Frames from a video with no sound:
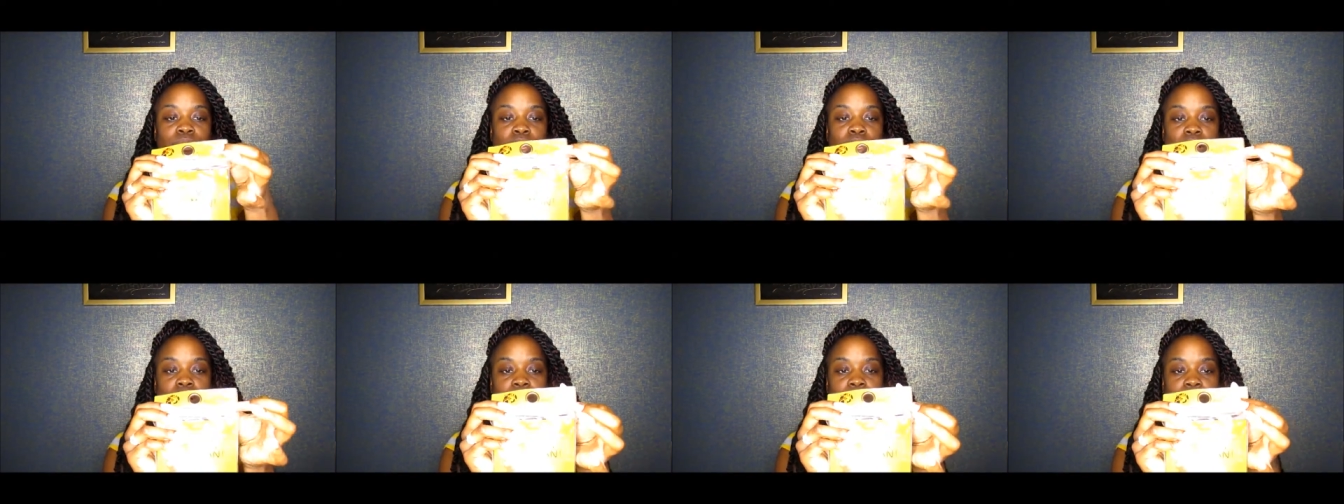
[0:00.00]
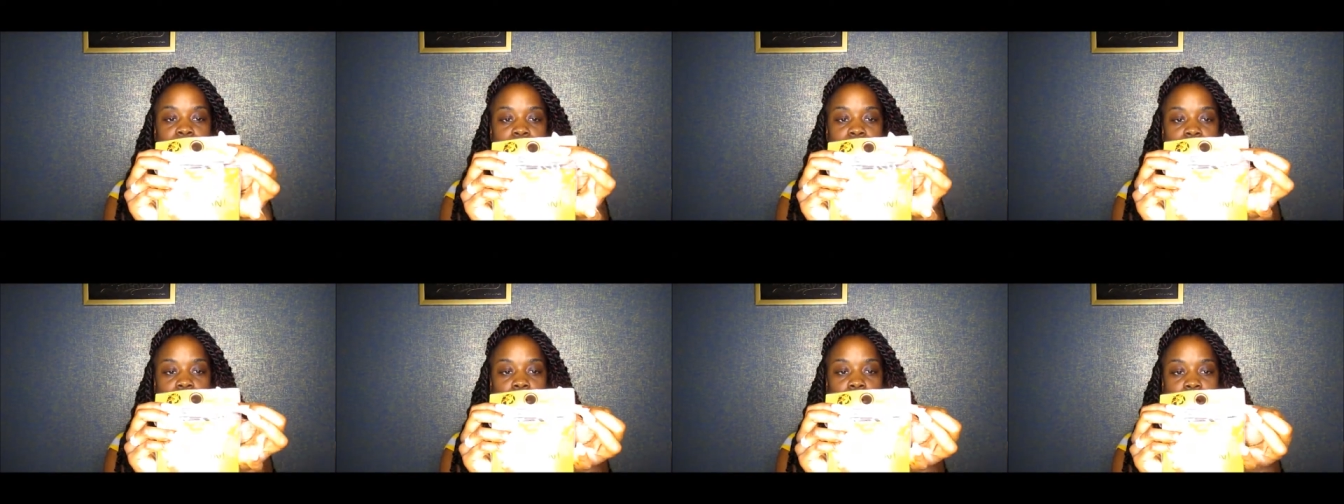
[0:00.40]
up
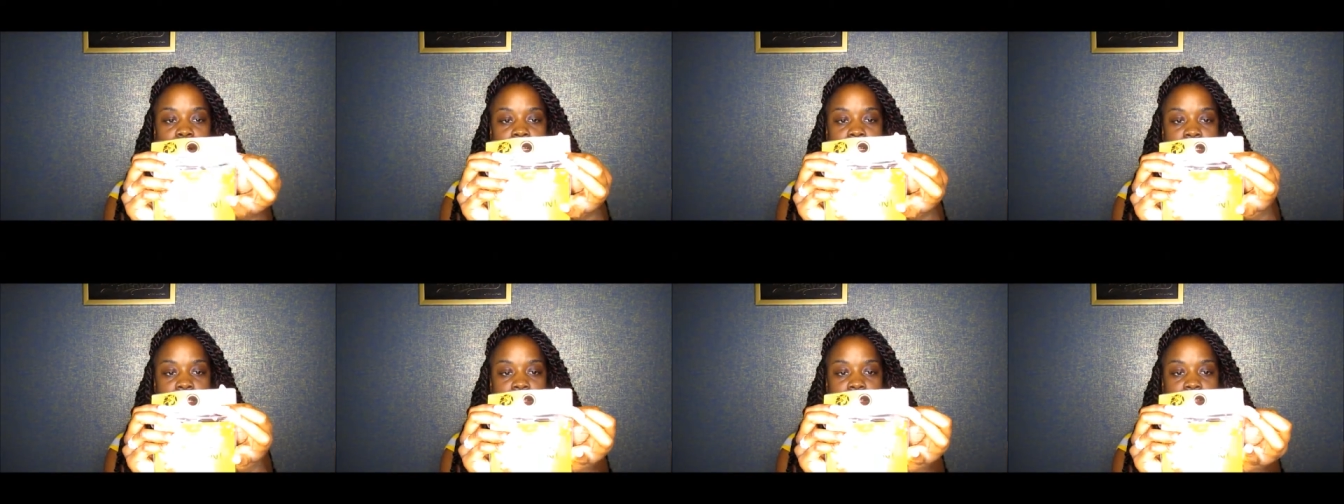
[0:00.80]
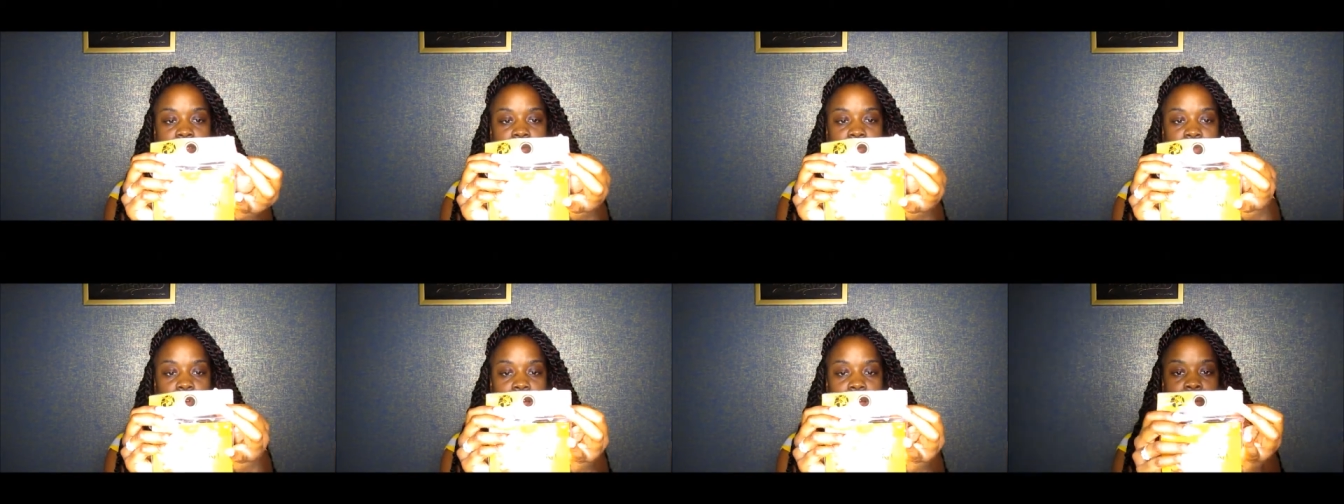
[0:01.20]
here across the
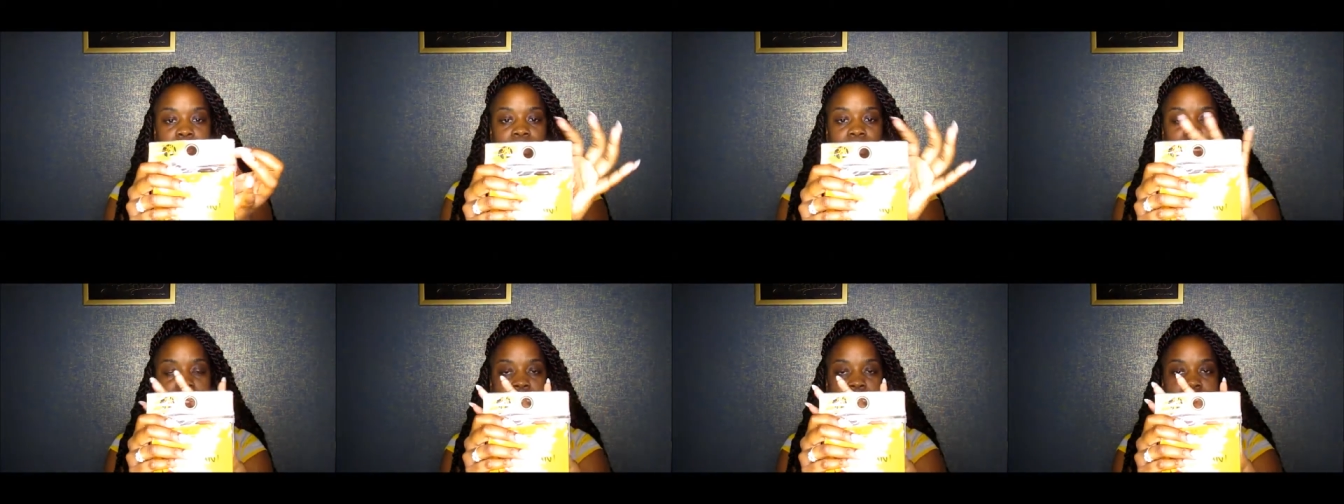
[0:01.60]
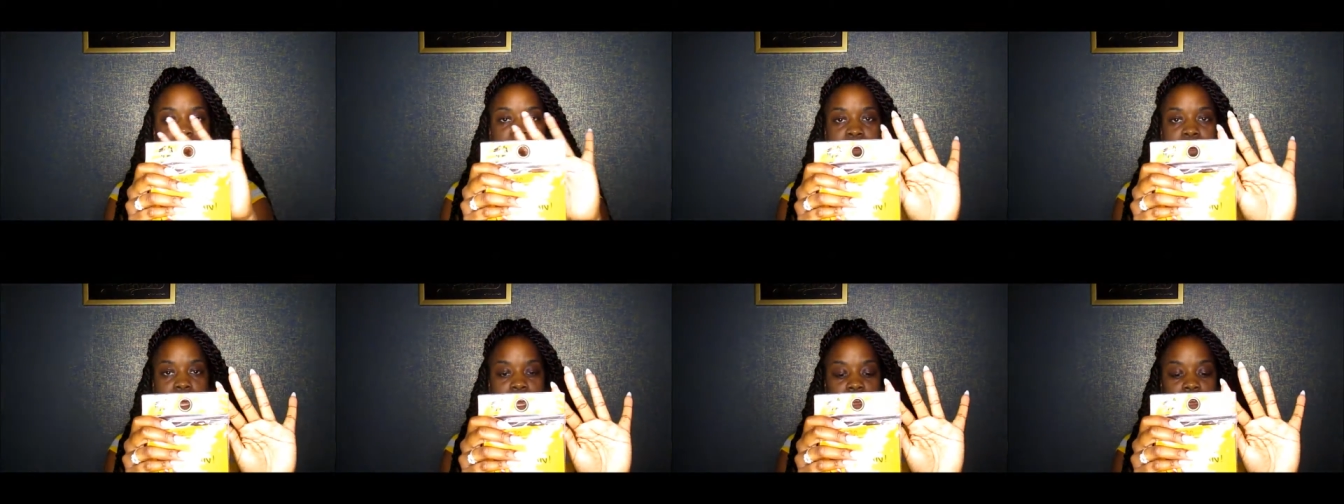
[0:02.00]
front, but it's
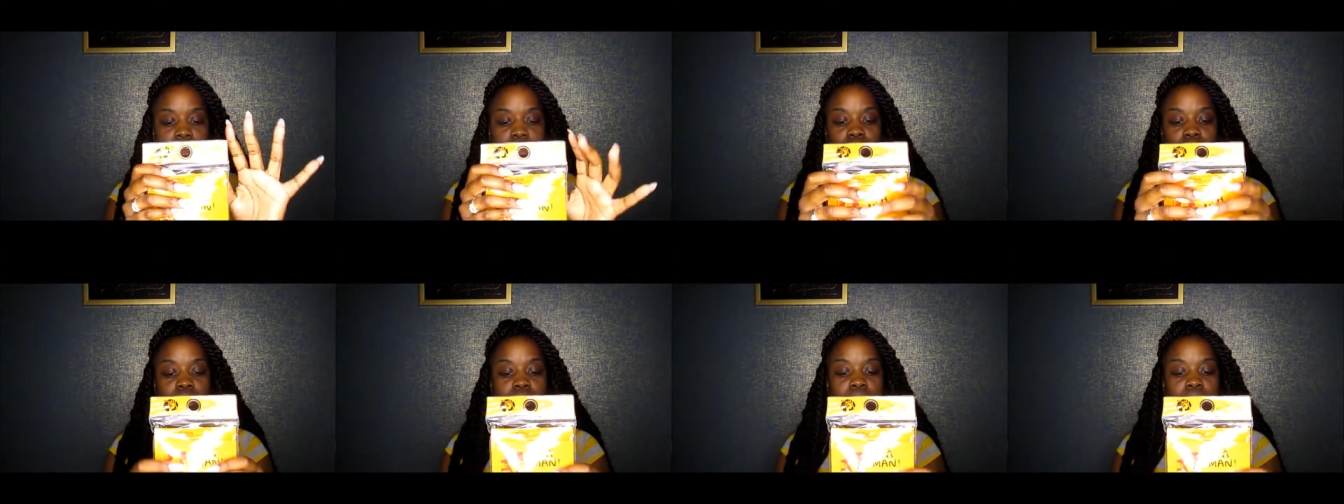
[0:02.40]
pink.